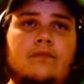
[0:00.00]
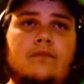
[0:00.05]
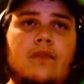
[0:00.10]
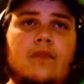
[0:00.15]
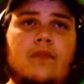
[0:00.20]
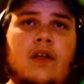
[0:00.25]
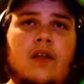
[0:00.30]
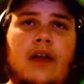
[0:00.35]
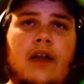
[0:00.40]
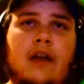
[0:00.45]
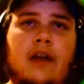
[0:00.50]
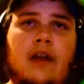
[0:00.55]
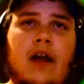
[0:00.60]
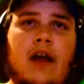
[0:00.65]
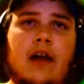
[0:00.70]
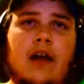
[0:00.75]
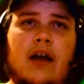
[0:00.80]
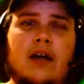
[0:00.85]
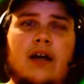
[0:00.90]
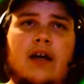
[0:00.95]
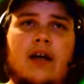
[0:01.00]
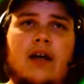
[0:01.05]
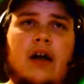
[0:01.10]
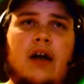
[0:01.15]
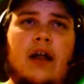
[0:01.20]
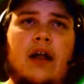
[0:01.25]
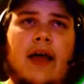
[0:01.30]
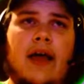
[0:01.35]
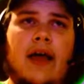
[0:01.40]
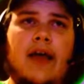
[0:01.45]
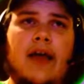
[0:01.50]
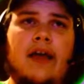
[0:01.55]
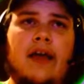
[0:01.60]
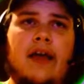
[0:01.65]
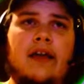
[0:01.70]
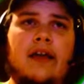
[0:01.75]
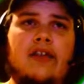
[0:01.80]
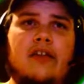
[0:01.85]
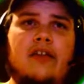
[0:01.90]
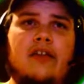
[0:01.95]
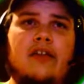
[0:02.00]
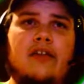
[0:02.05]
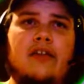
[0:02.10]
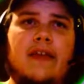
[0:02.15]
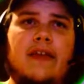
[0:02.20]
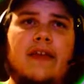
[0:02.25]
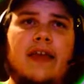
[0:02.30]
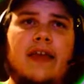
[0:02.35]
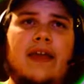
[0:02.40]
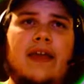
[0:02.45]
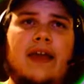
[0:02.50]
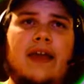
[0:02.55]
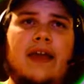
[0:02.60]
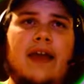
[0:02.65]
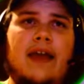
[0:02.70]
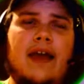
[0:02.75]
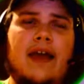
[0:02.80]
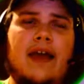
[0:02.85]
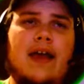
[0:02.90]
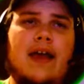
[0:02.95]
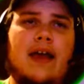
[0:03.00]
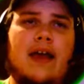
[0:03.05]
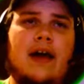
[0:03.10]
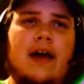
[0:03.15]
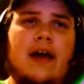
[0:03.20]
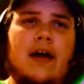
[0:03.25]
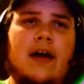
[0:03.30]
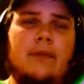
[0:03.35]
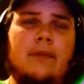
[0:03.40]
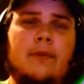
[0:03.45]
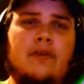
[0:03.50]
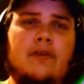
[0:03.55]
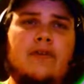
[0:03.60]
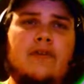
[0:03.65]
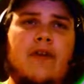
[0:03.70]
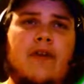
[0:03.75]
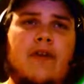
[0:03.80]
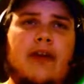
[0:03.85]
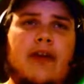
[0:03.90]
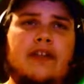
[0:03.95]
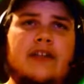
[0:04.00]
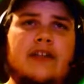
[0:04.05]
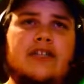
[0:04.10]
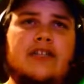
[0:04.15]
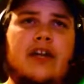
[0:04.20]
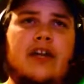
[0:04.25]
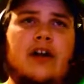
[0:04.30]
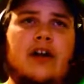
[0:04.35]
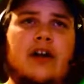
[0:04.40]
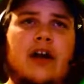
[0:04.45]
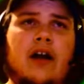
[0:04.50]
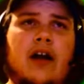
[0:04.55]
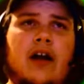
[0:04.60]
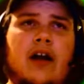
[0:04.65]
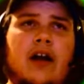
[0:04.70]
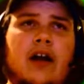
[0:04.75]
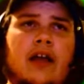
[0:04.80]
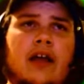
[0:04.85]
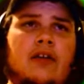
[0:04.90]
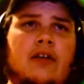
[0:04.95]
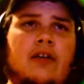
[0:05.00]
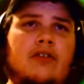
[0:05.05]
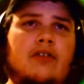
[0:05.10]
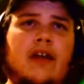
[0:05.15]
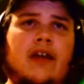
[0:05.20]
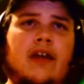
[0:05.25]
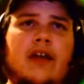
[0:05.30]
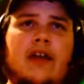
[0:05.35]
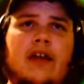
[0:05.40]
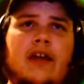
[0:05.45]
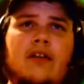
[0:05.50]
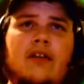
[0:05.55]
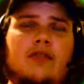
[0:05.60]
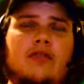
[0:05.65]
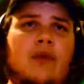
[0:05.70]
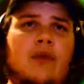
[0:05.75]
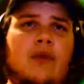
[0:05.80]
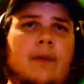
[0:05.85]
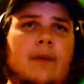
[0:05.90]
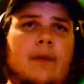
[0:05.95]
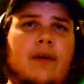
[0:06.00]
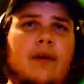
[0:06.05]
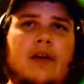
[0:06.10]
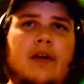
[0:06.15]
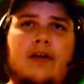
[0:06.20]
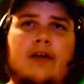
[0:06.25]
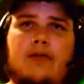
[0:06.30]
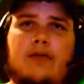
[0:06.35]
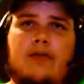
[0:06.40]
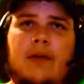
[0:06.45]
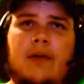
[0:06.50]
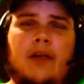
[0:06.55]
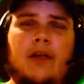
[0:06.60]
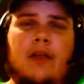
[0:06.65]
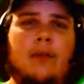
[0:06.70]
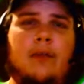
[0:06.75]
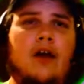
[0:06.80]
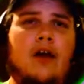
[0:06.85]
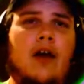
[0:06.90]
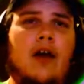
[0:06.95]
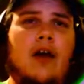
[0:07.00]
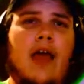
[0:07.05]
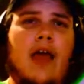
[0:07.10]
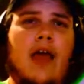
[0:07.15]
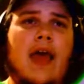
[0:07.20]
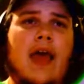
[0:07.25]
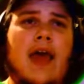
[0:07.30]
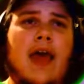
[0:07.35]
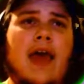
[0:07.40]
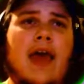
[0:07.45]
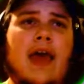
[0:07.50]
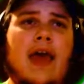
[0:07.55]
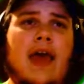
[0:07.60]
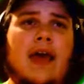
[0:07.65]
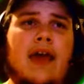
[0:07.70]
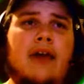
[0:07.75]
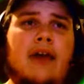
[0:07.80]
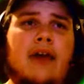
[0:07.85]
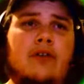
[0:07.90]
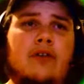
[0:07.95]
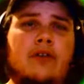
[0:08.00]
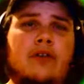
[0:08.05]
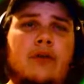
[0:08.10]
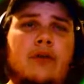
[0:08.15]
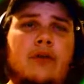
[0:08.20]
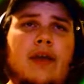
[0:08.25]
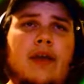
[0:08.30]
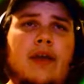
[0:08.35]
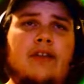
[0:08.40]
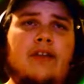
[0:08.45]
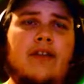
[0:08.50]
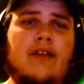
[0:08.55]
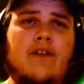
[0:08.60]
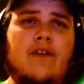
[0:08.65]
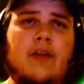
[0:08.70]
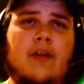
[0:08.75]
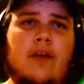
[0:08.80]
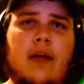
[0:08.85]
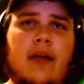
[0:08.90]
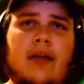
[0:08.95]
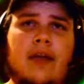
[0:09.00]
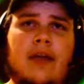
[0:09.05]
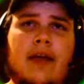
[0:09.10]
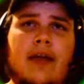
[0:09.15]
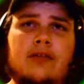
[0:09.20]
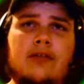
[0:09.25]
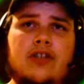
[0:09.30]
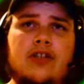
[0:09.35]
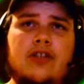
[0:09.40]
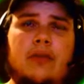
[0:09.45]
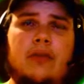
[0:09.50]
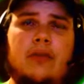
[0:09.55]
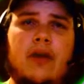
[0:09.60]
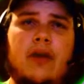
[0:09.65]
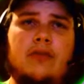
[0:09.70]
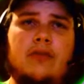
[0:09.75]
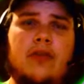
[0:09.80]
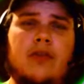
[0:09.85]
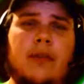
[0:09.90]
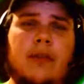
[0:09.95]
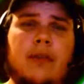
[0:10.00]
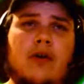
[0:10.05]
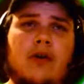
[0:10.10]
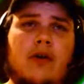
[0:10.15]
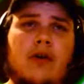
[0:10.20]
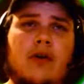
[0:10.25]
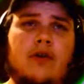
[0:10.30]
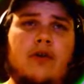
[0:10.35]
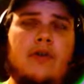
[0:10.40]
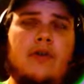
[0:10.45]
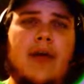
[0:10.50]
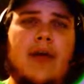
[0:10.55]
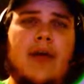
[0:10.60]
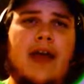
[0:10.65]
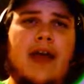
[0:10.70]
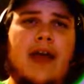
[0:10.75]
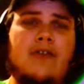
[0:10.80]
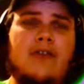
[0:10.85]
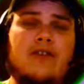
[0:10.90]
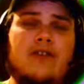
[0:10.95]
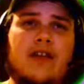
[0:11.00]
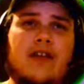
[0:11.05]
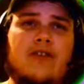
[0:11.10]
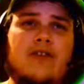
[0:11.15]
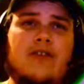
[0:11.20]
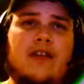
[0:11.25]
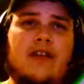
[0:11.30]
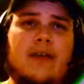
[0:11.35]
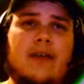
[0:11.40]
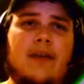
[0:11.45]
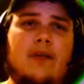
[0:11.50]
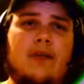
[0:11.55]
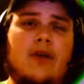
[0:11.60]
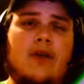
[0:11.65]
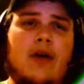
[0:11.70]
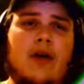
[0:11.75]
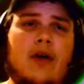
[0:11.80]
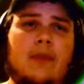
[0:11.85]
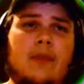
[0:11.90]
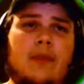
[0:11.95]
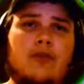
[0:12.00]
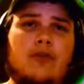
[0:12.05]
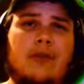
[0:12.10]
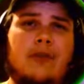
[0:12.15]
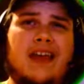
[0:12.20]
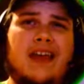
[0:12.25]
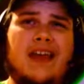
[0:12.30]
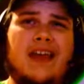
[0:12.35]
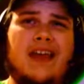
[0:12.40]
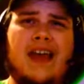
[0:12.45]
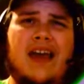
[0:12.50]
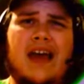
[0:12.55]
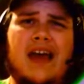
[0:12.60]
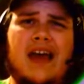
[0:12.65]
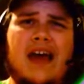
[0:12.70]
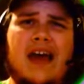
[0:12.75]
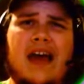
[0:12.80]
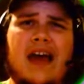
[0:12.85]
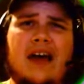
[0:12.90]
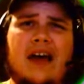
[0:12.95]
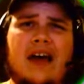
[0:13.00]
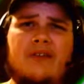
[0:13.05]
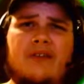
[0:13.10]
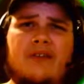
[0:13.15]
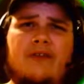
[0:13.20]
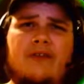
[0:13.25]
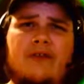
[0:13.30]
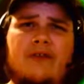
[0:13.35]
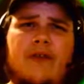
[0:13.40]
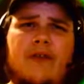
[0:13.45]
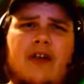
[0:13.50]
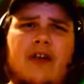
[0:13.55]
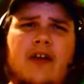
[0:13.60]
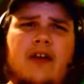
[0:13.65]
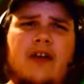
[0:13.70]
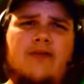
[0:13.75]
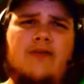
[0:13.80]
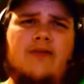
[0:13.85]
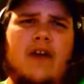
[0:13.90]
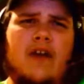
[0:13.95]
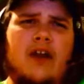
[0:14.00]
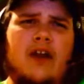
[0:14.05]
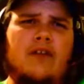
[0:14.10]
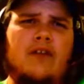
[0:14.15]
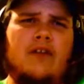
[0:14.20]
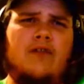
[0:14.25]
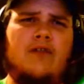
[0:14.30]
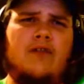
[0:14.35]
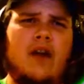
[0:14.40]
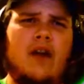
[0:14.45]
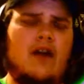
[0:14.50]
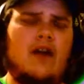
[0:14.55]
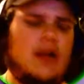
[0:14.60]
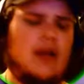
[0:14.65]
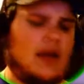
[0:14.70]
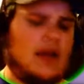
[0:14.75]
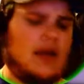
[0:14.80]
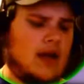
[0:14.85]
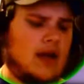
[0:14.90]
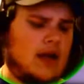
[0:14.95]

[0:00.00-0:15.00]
Like, Cryogonal has the utmost advantage here. Kills Luddy, kills Swampert, kills Pelipper, and it'll do a significant amount of damage to the possible Tapu Koko in the back. If he's not running Tapu Koko, I'm going to be very, very, very,